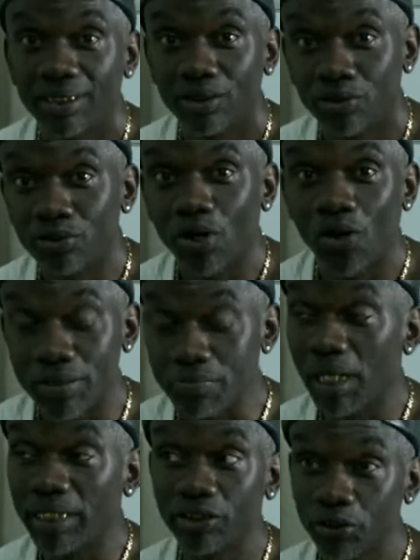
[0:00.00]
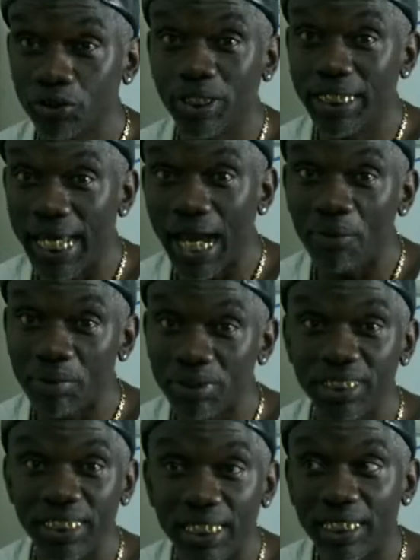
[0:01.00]
As much as you can
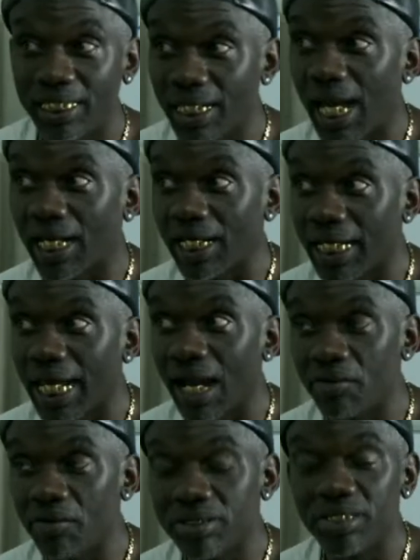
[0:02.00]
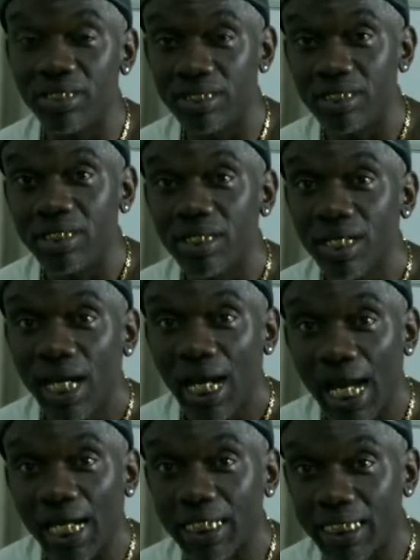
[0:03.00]
guarantee anything, I can guarantee
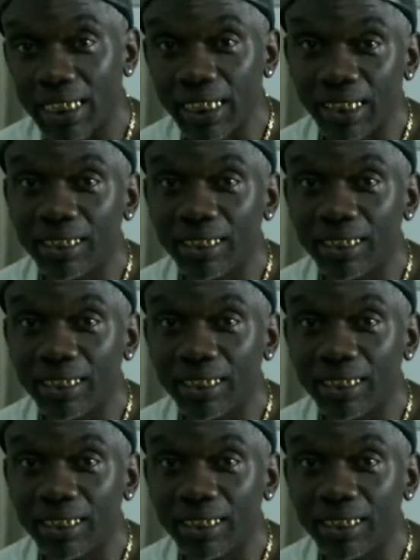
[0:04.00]
I can get